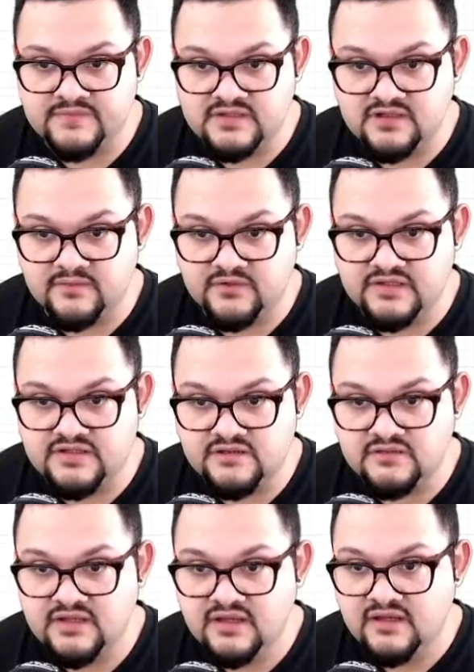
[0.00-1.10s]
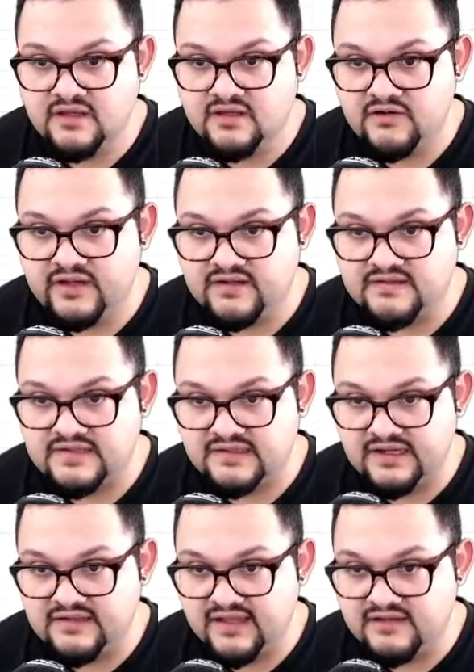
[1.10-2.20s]
So I'm going to go ahead and
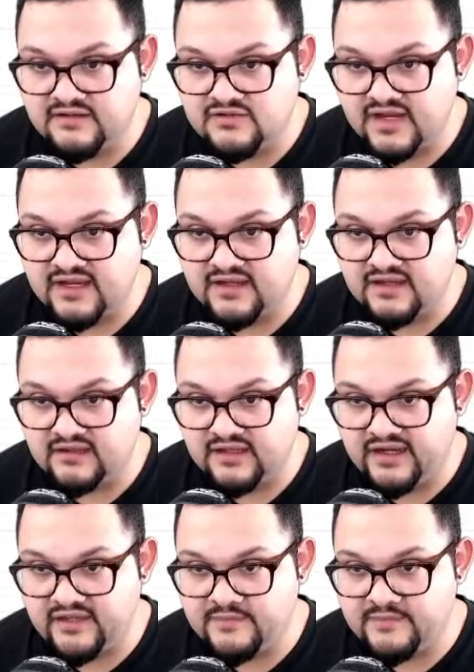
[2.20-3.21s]
select that and drag a line.